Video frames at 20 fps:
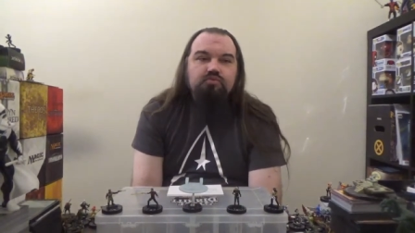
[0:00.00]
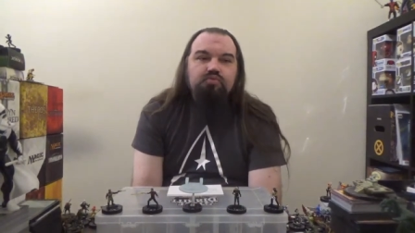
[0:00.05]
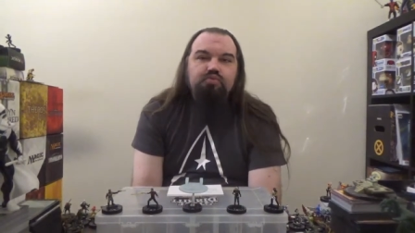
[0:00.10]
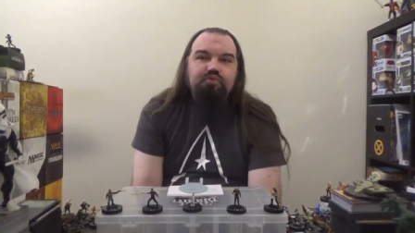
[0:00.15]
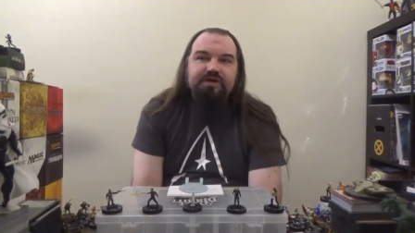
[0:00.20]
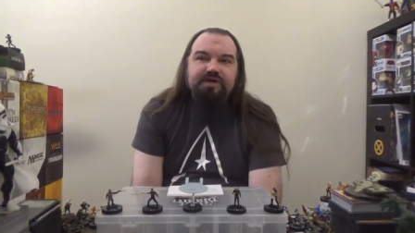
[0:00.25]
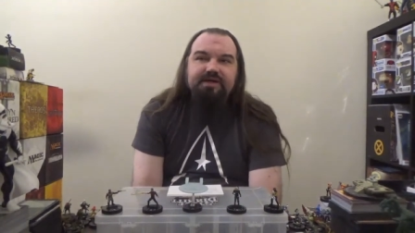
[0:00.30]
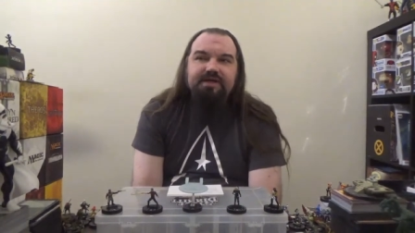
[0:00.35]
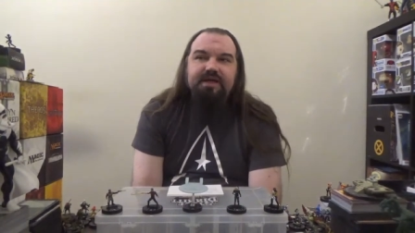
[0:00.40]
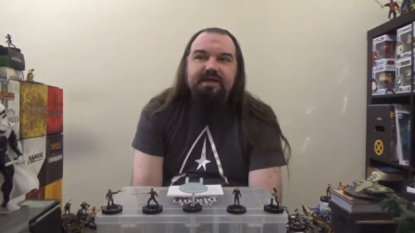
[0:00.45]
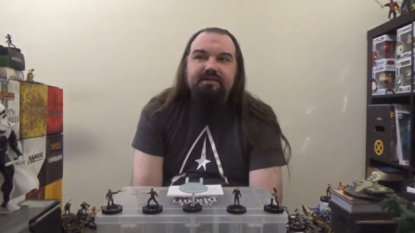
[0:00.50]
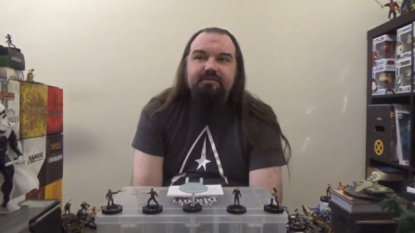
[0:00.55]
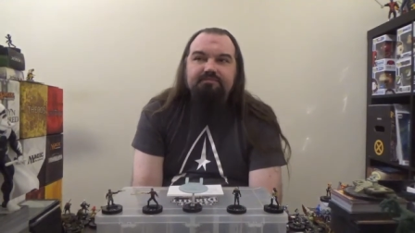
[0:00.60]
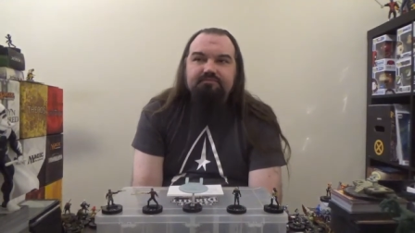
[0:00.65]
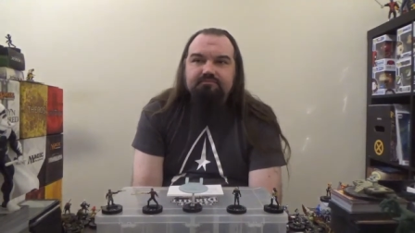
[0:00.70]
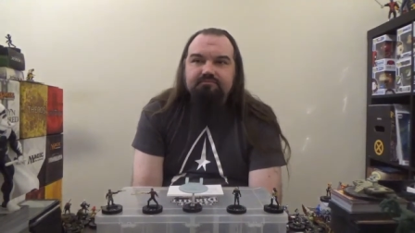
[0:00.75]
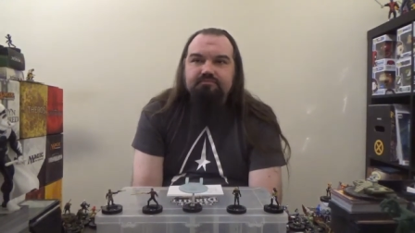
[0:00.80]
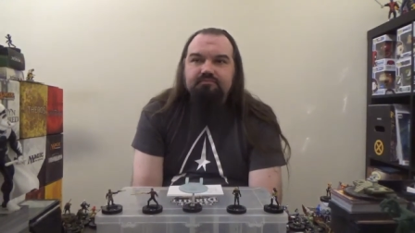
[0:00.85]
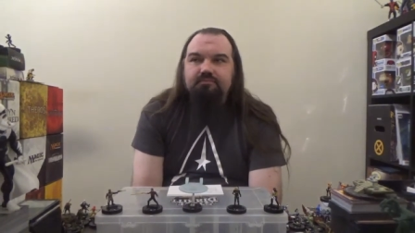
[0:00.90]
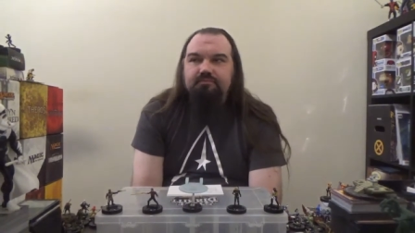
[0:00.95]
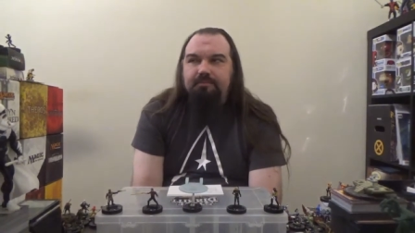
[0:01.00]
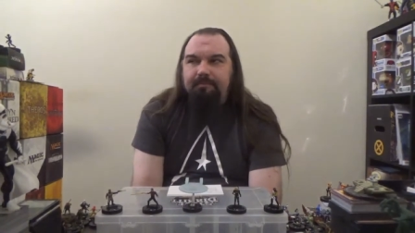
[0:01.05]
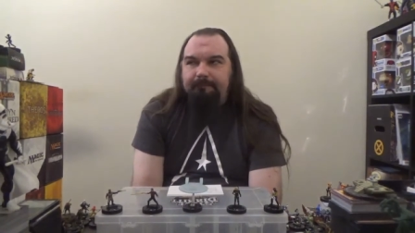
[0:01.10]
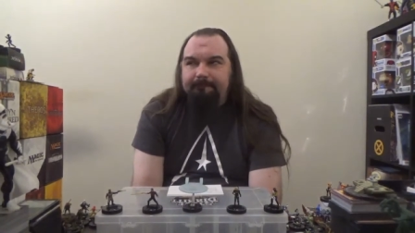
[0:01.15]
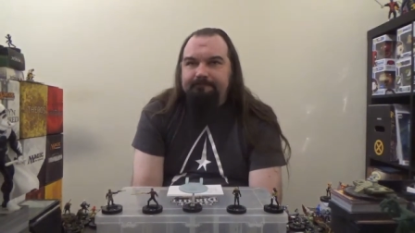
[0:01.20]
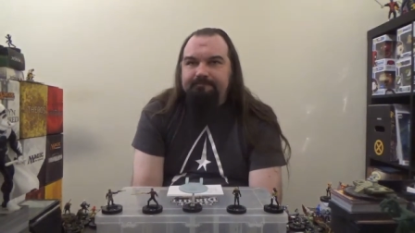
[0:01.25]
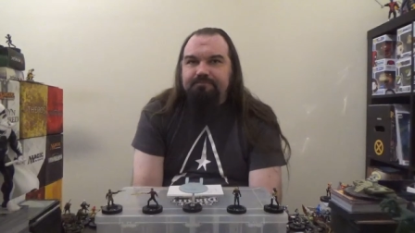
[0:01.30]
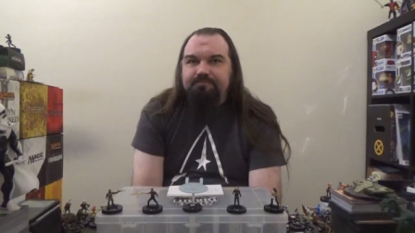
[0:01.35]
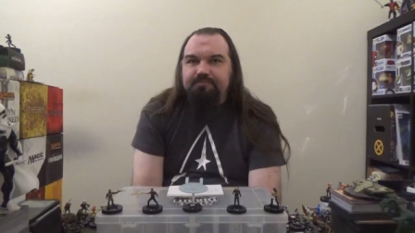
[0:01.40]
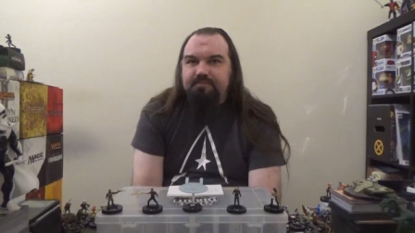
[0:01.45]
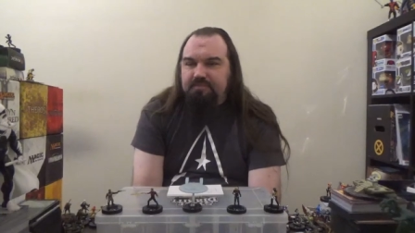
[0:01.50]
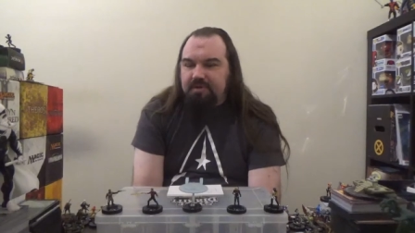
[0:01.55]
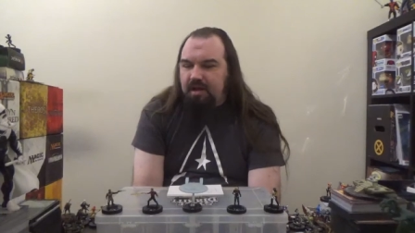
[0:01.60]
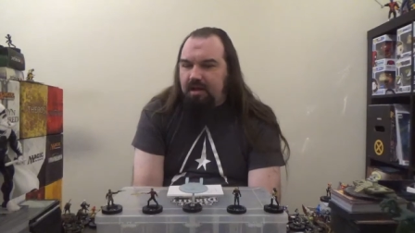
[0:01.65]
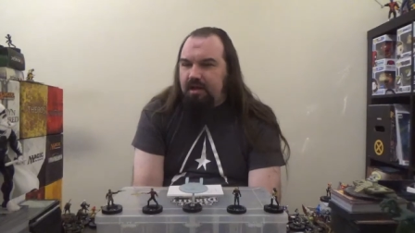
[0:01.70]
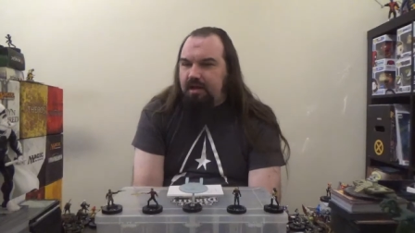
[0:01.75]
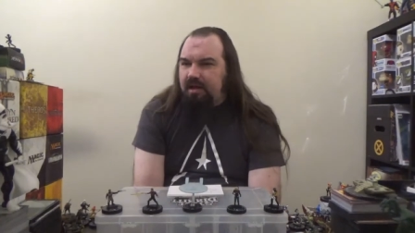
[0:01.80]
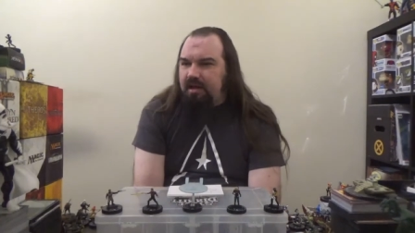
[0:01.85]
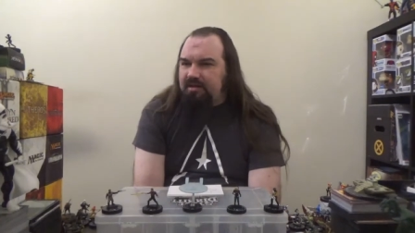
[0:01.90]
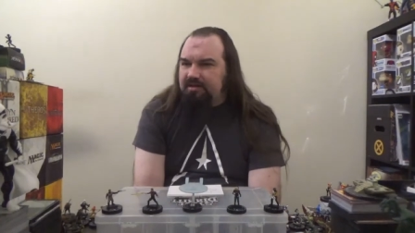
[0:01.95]
we get
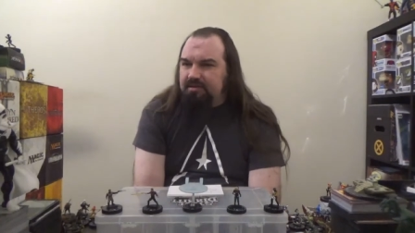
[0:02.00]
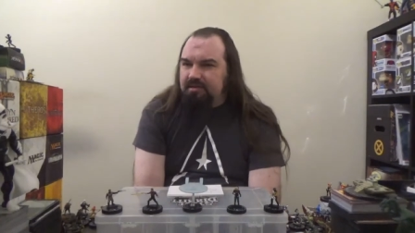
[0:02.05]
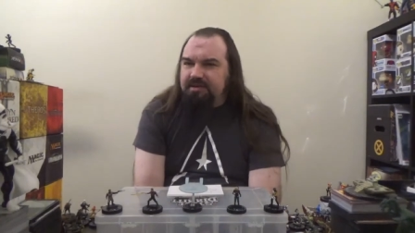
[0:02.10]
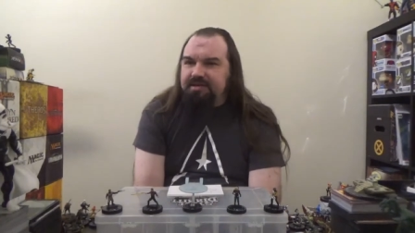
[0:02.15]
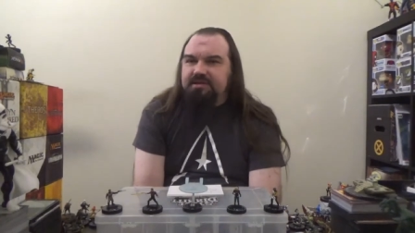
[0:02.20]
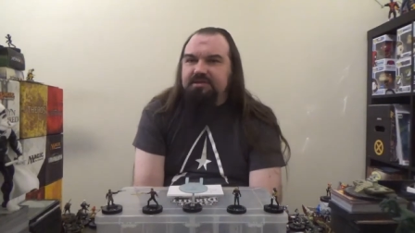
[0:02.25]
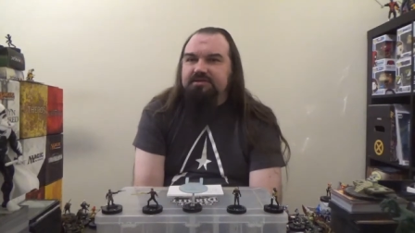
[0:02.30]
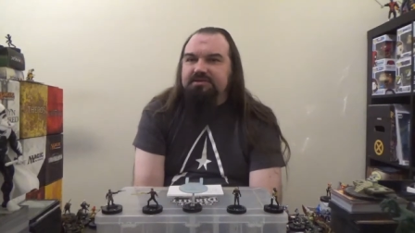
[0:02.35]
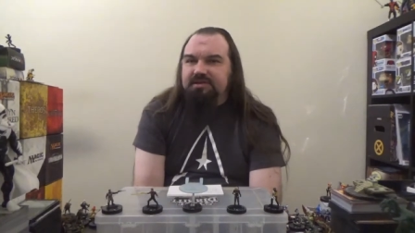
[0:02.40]
a little